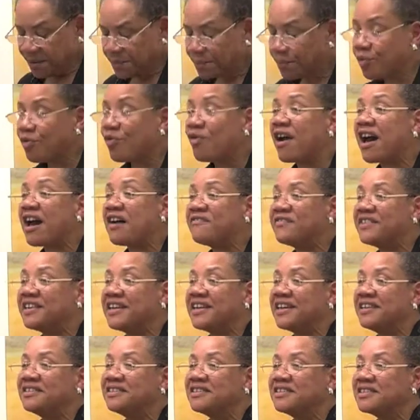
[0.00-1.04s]

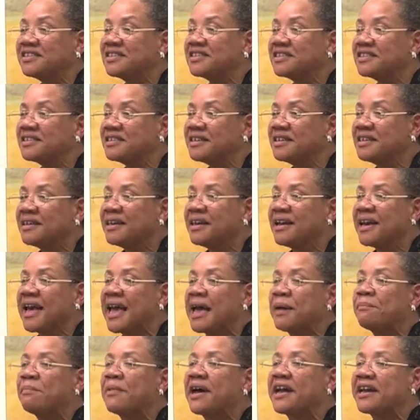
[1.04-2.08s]
Providence
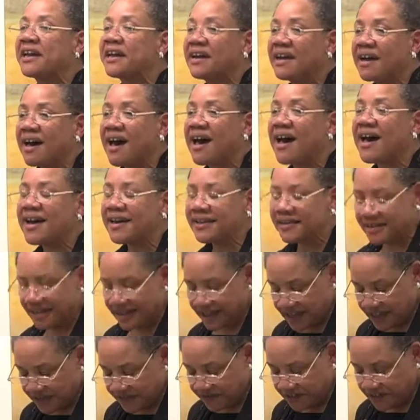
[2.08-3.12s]
and my
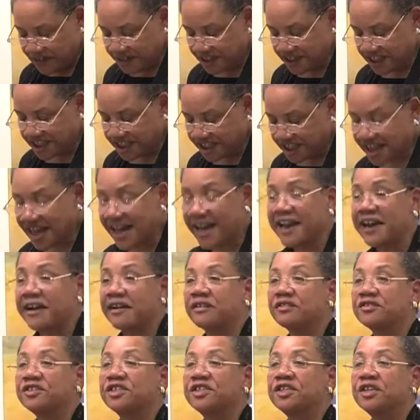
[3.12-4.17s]
God-given
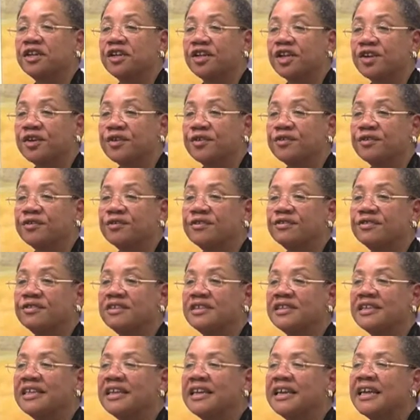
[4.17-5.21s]
desire to
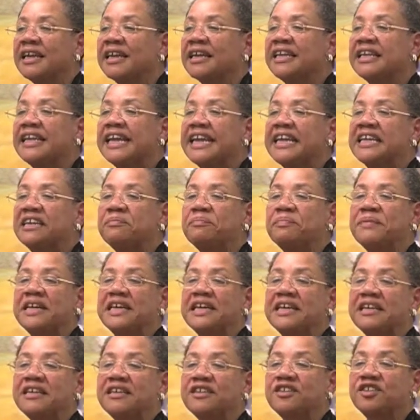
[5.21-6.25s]
learn led
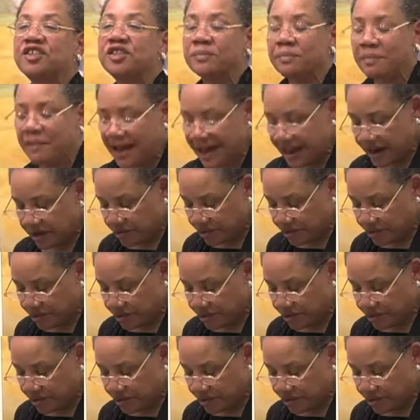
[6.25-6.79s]
me to my